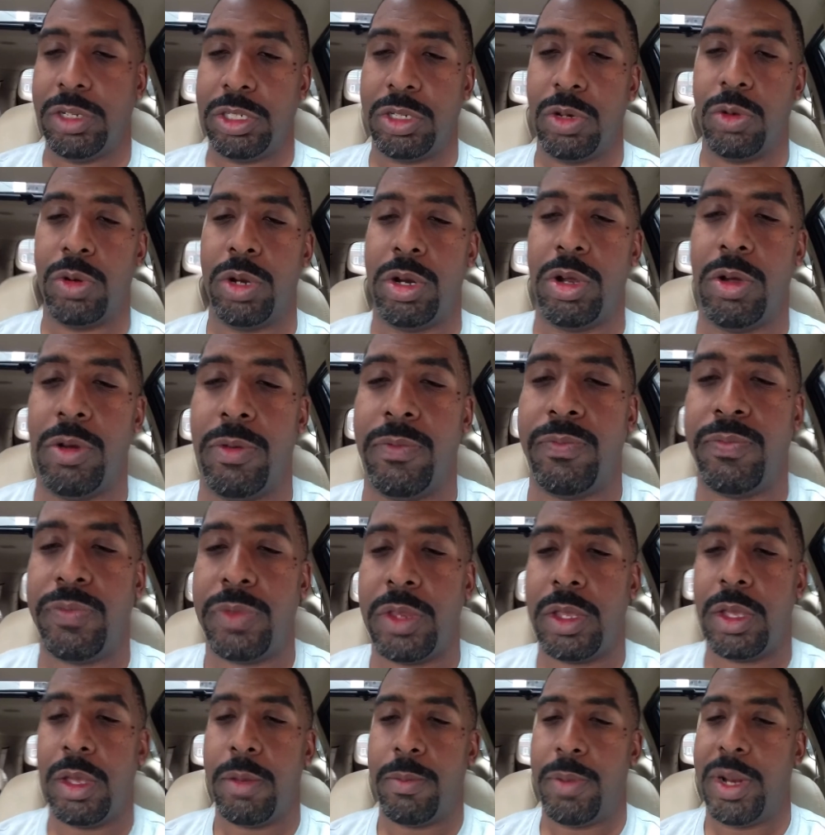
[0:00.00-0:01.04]
going on,
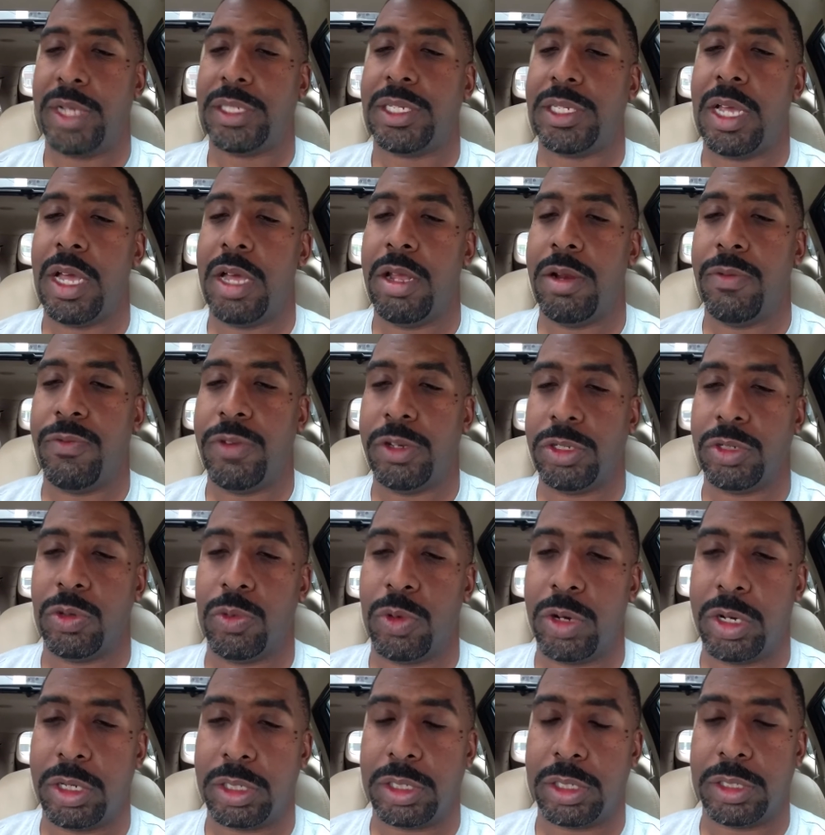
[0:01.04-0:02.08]
but that's how unofficial
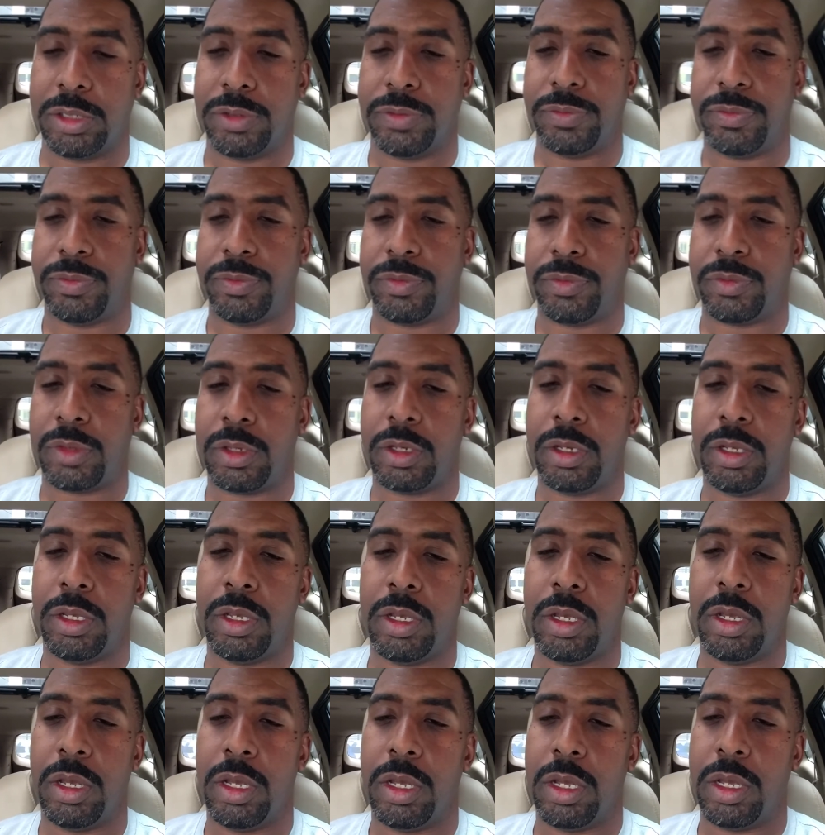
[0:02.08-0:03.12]
works.
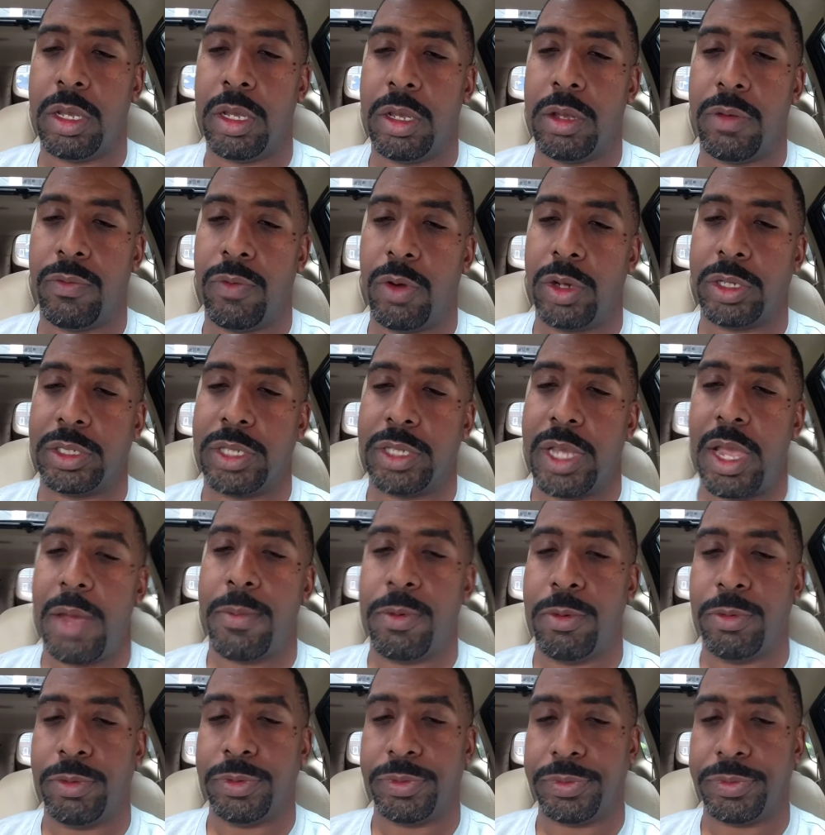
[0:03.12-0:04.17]
For example,